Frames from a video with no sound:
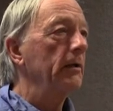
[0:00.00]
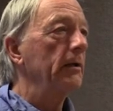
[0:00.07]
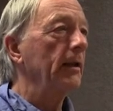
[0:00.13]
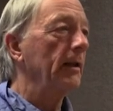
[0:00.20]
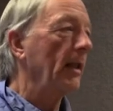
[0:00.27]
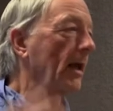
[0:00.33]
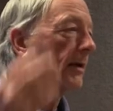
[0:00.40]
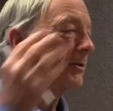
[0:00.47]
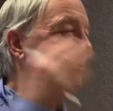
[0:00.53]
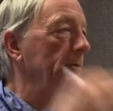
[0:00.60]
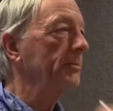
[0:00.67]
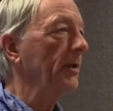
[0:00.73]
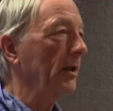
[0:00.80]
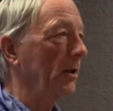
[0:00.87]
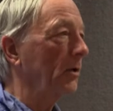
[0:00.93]
they like
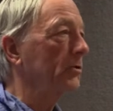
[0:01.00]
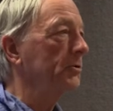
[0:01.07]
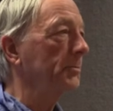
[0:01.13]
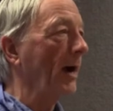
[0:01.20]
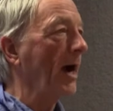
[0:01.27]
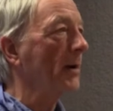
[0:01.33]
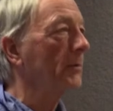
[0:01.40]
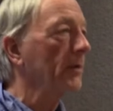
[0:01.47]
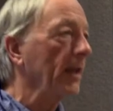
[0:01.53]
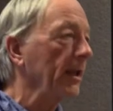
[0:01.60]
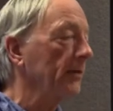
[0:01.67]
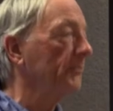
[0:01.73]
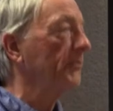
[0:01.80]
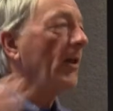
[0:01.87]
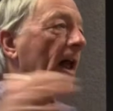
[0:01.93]
something close by where they
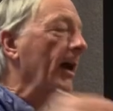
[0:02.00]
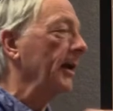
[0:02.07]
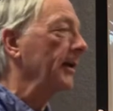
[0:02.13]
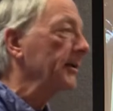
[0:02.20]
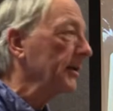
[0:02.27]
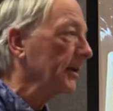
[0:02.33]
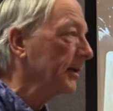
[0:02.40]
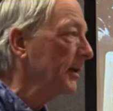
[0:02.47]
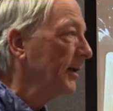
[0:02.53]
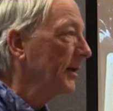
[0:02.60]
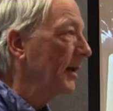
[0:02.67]
can fly in and,